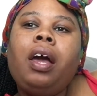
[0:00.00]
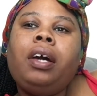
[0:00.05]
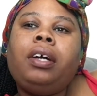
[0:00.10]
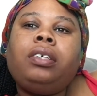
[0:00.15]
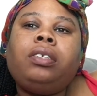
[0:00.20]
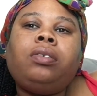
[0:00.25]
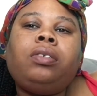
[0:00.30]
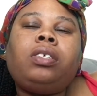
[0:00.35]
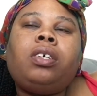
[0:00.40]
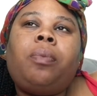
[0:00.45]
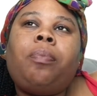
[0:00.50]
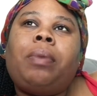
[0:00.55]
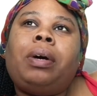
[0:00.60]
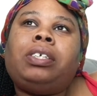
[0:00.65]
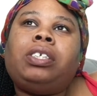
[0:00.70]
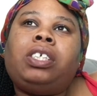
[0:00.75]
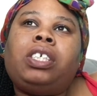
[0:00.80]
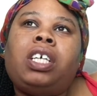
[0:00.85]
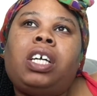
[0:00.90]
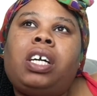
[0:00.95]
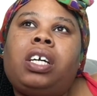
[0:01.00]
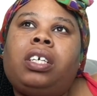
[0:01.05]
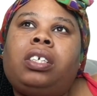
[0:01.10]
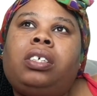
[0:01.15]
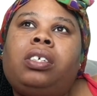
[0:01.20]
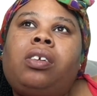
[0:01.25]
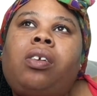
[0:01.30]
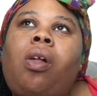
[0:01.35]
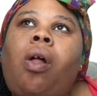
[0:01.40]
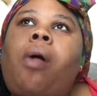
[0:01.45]
It was on my
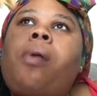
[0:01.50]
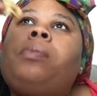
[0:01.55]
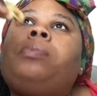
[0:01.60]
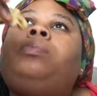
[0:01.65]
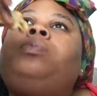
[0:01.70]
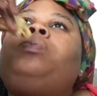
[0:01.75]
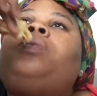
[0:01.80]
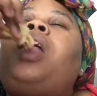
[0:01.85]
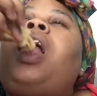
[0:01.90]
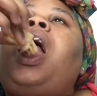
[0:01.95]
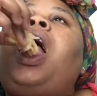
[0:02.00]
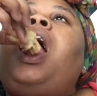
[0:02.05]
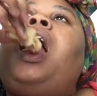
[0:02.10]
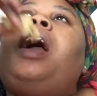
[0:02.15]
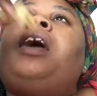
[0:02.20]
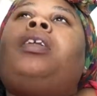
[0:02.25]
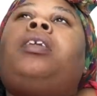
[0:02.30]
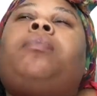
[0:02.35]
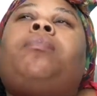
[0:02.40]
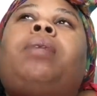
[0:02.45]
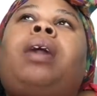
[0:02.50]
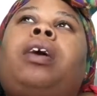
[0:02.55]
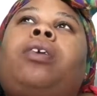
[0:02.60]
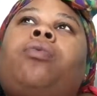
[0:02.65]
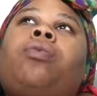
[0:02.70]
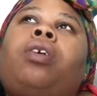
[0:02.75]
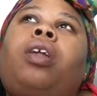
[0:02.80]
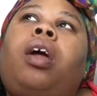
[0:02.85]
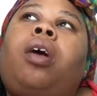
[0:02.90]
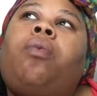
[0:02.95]
chest. I'm like,
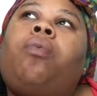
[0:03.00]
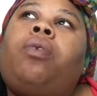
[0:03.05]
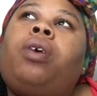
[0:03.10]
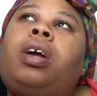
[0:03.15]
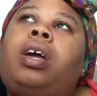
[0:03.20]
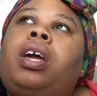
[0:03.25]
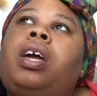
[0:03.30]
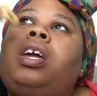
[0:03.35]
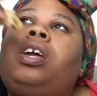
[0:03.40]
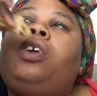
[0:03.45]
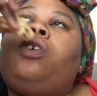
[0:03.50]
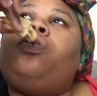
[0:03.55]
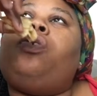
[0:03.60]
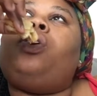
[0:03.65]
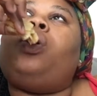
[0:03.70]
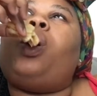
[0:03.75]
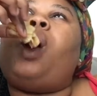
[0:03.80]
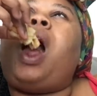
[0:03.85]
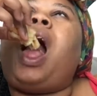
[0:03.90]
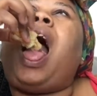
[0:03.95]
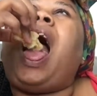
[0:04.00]
Courtenay, what can you do?